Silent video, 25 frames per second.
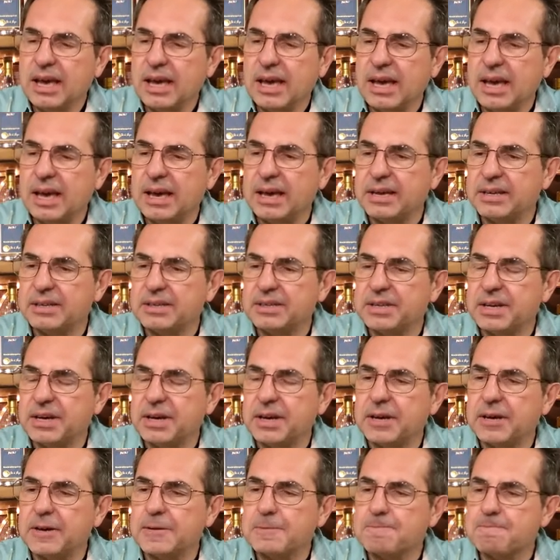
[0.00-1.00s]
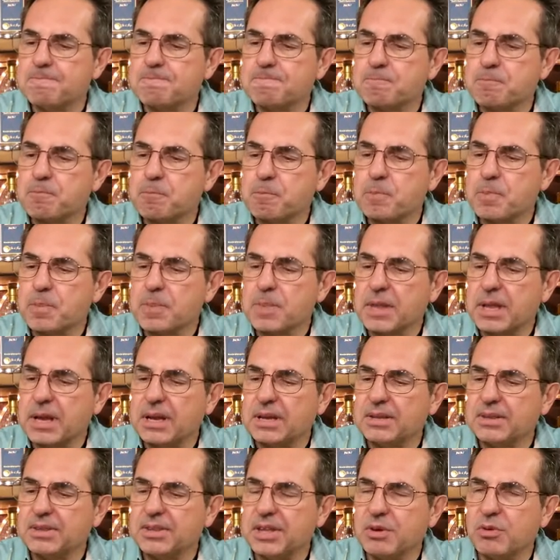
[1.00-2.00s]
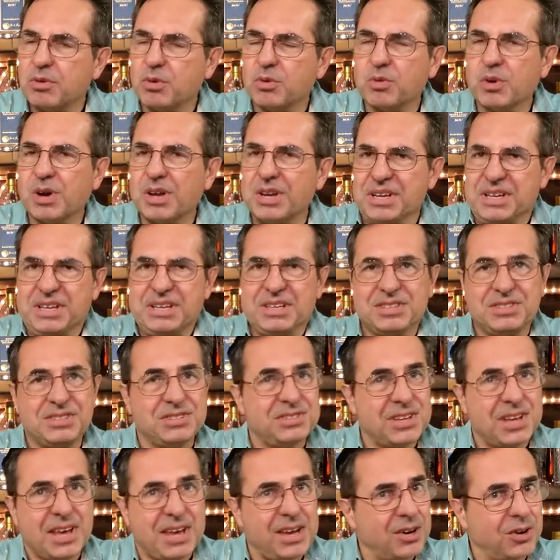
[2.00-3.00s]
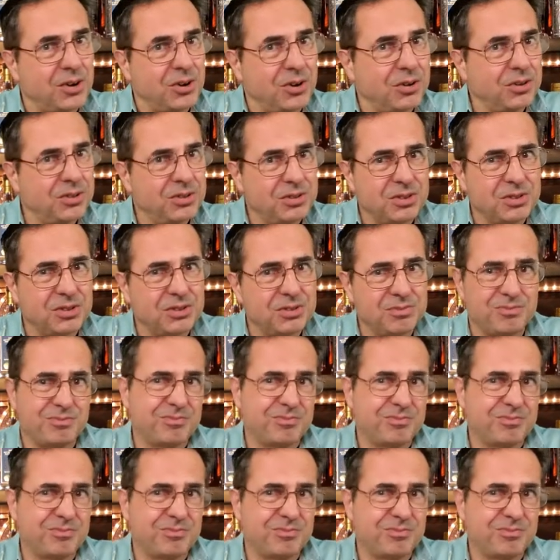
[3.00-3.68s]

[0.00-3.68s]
and uh, they were running a sale.